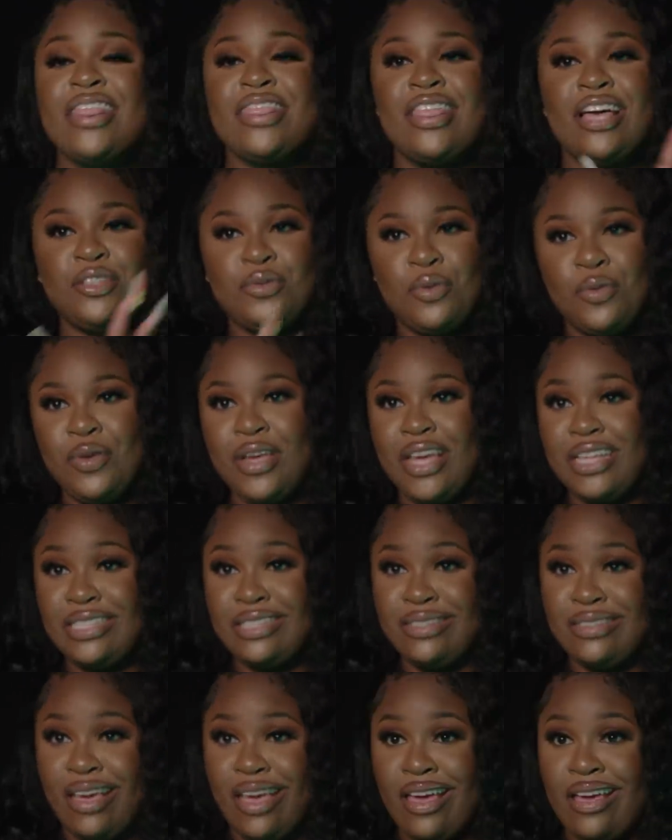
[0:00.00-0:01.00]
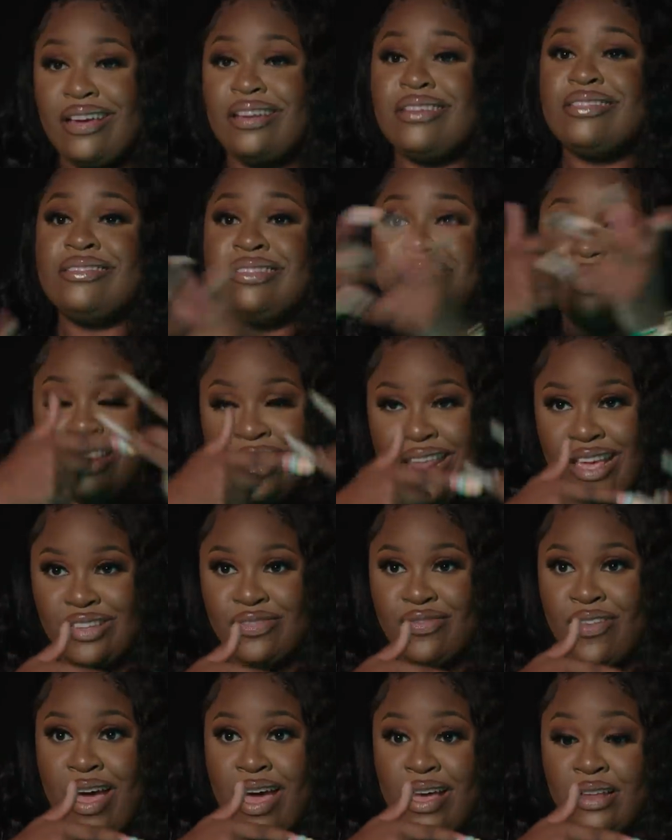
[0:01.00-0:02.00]
that's what we get to take to the
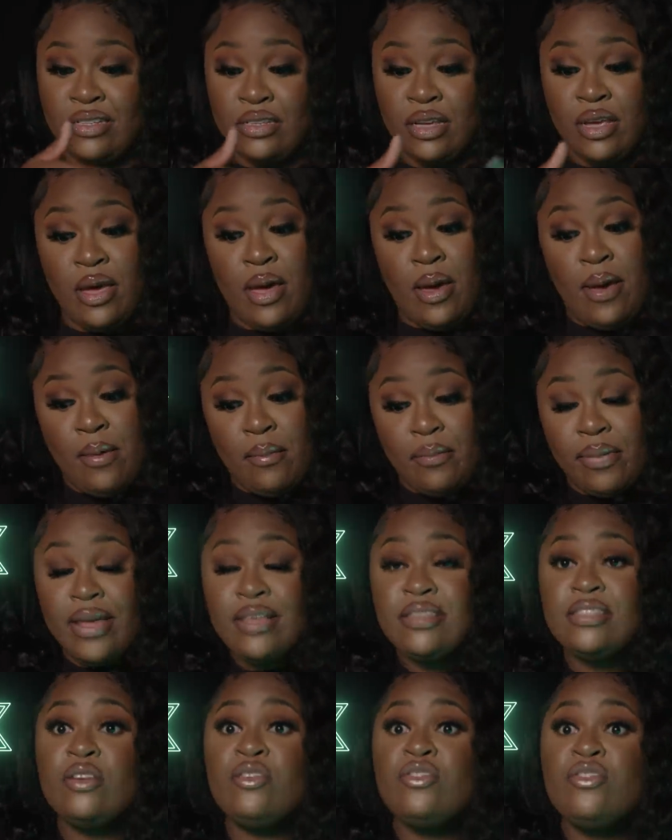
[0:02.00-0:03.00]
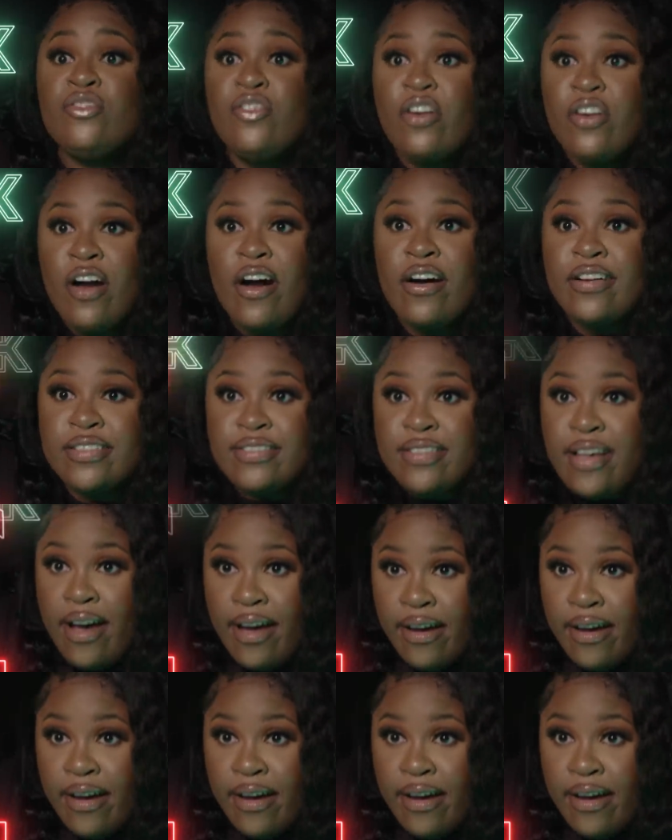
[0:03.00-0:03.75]
next round. Place it on the wrong answer.